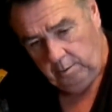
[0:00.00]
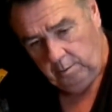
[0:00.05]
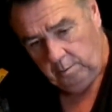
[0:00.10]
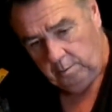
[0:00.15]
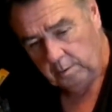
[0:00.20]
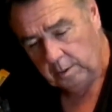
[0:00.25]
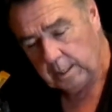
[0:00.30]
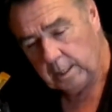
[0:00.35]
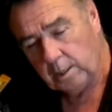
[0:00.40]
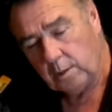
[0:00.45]

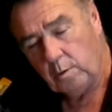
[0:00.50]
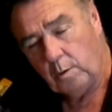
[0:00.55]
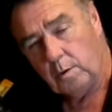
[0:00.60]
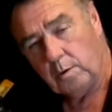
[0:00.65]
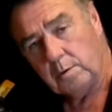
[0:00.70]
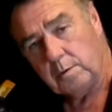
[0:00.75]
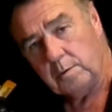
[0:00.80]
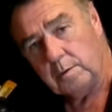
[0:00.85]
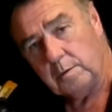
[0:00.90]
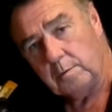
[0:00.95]
we're going to go
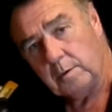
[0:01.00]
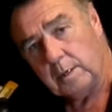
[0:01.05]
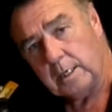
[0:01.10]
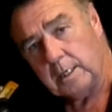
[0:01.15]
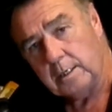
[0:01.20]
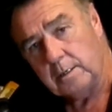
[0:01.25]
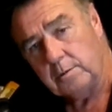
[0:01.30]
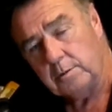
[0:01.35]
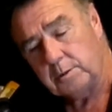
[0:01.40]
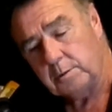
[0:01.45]
out and we're
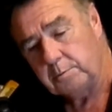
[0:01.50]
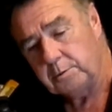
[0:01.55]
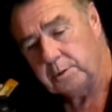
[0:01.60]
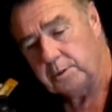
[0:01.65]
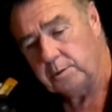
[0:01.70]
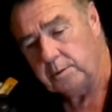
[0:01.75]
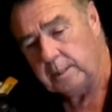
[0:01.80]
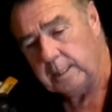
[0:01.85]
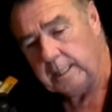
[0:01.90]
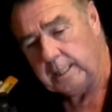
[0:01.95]
going to do some
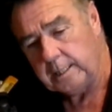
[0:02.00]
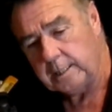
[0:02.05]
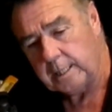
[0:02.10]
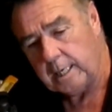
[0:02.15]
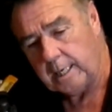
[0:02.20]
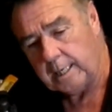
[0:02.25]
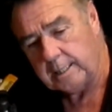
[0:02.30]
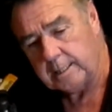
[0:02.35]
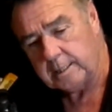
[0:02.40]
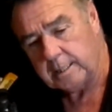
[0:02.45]
shooting. He's
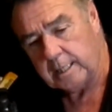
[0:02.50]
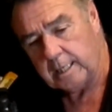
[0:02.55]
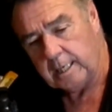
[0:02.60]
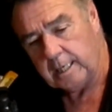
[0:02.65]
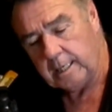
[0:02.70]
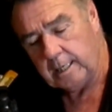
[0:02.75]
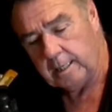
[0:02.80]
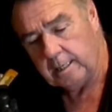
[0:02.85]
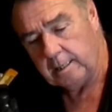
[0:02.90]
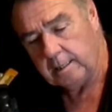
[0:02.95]
got his
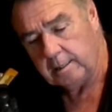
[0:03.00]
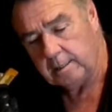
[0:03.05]
uh,